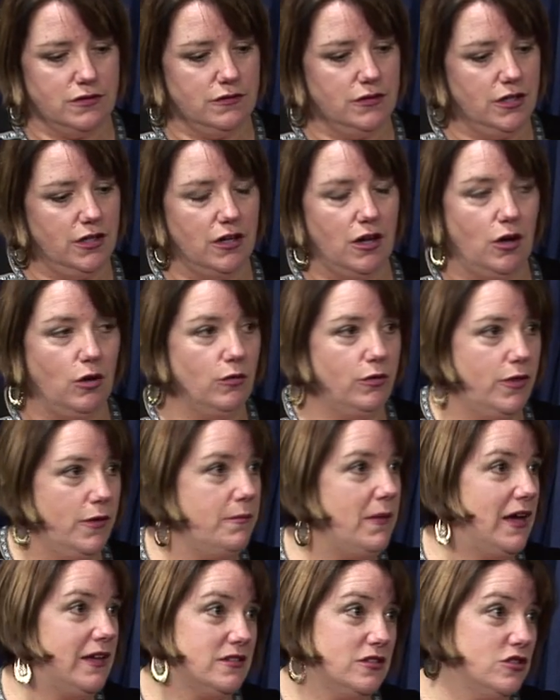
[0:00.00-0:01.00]
the
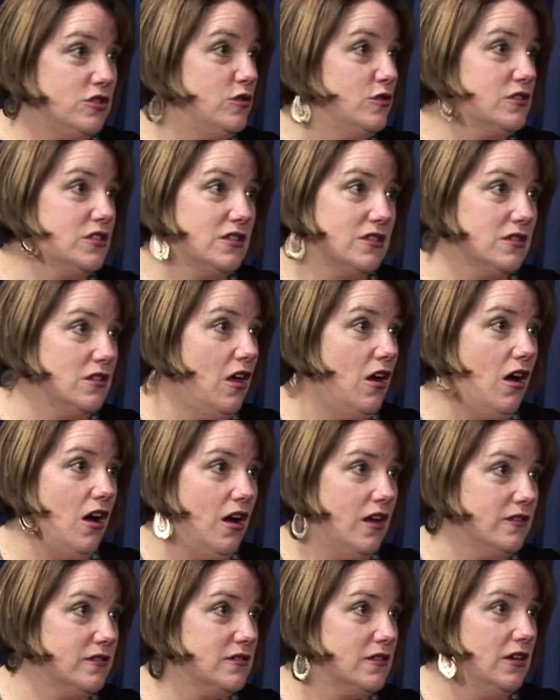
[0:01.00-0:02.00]
Massachusetts
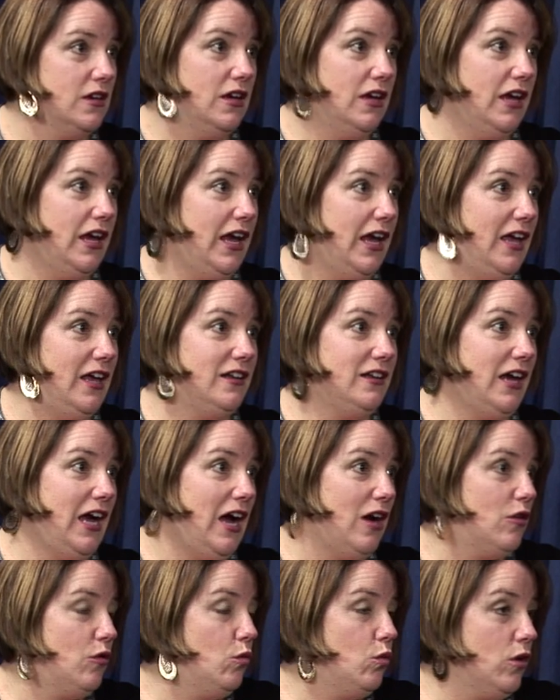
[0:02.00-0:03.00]
laws and
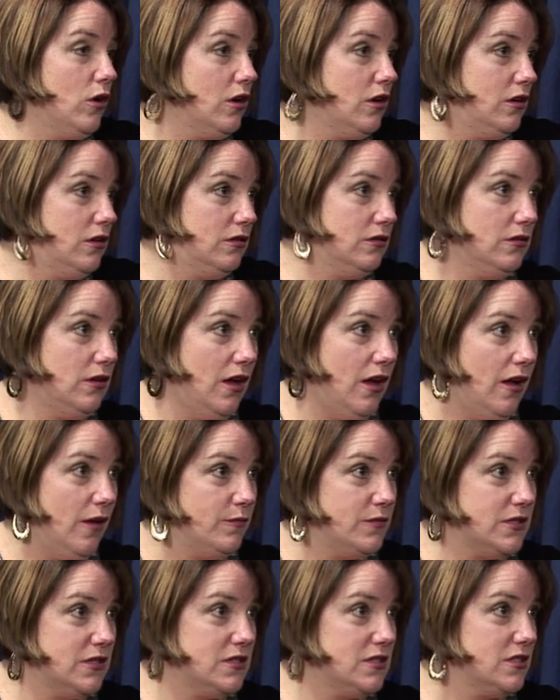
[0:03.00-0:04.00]
how to work
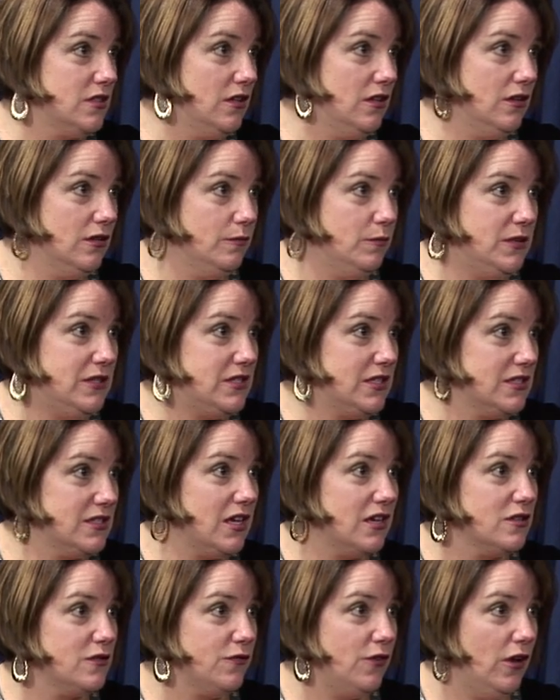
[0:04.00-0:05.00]
to still be
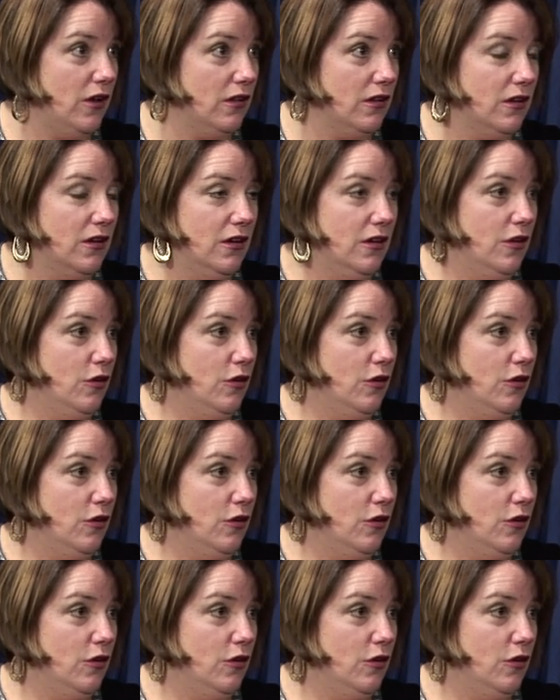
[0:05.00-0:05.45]
successful,